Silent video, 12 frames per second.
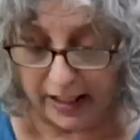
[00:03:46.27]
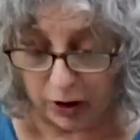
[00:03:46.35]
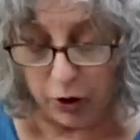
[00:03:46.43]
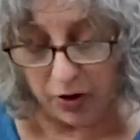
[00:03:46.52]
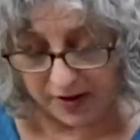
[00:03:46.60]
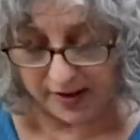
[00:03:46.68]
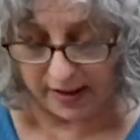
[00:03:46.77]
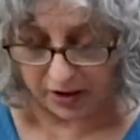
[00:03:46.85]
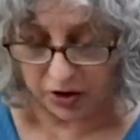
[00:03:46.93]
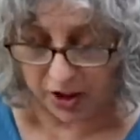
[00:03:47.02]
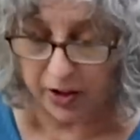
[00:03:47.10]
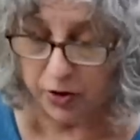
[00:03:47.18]
It looks like
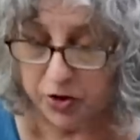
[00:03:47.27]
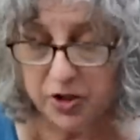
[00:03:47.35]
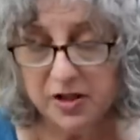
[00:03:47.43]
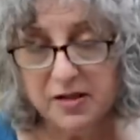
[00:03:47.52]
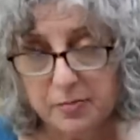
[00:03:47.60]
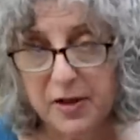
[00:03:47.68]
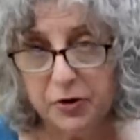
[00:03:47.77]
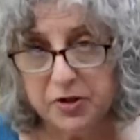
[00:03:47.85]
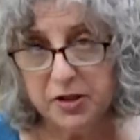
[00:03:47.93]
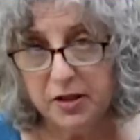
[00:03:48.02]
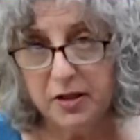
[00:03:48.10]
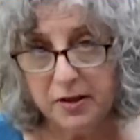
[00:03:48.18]
cheddar cheese
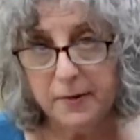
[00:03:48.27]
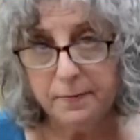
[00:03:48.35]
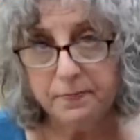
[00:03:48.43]
melted on it.